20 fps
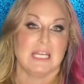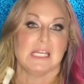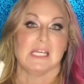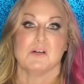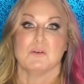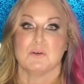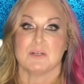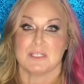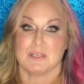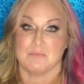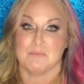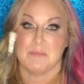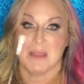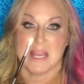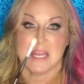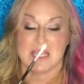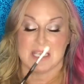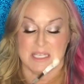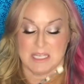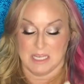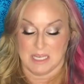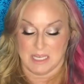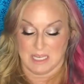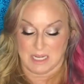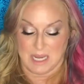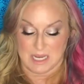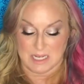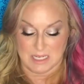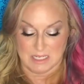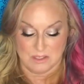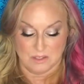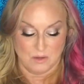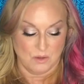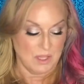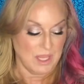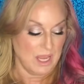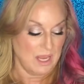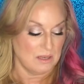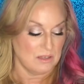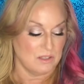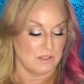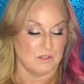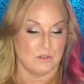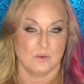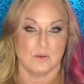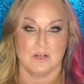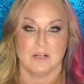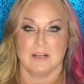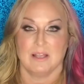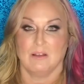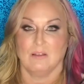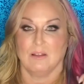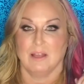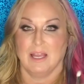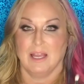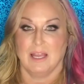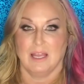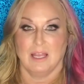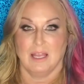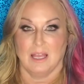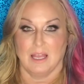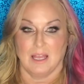it was amazing, and I didn't know they had a store in LA.